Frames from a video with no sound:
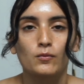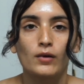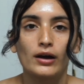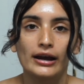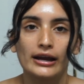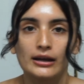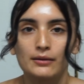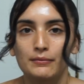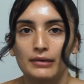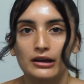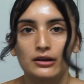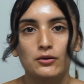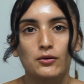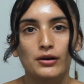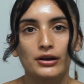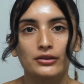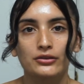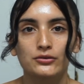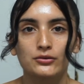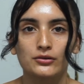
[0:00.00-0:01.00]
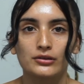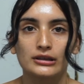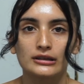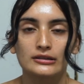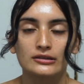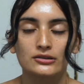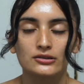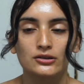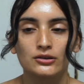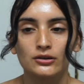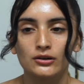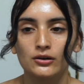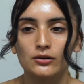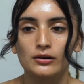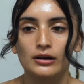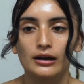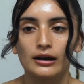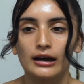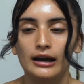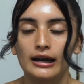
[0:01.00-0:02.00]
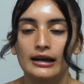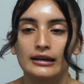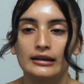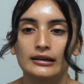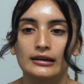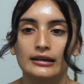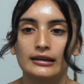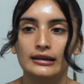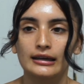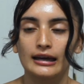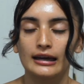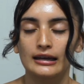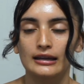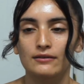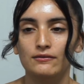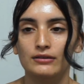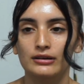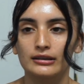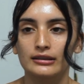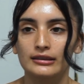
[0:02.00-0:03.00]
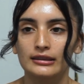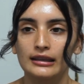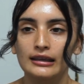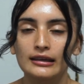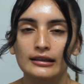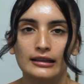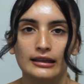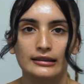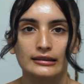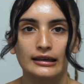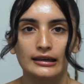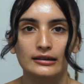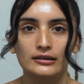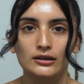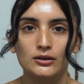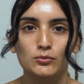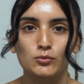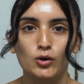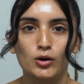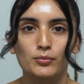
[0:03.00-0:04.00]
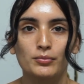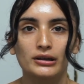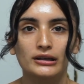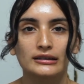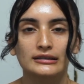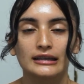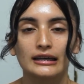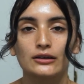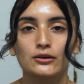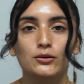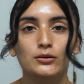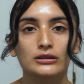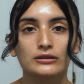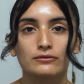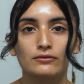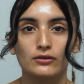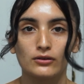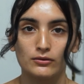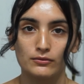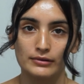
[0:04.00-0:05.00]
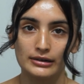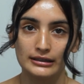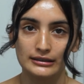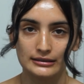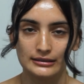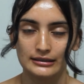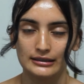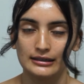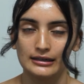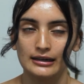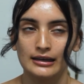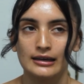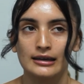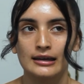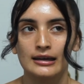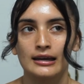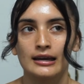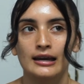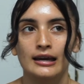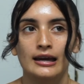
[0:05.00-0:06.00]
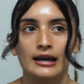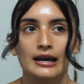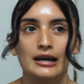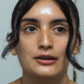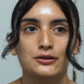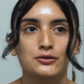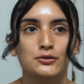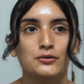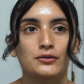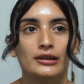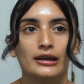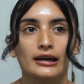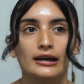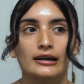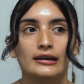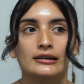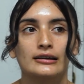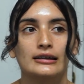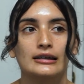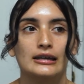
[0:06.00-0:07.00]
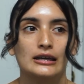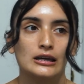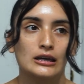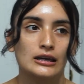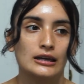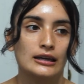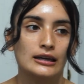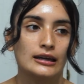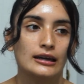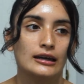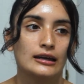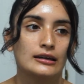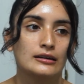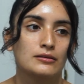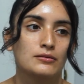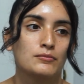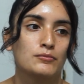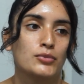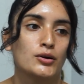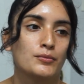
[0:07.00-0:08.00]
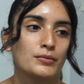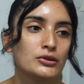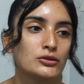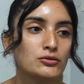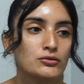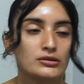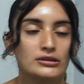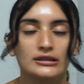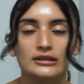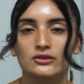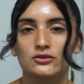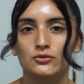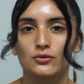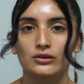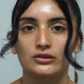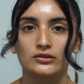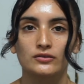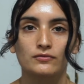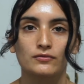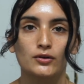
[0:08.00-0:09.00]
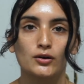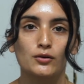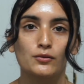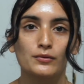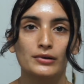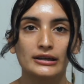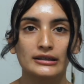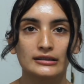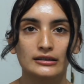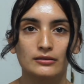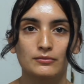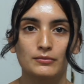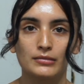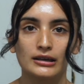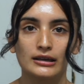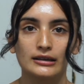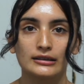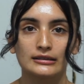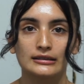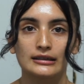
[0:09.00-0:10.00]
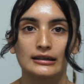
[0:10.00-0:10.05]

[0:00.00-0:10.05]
am I going through this? You know, I can't even think like that anymore, because I know it's for a reason. I knew that He put me through a situation for a reason, because it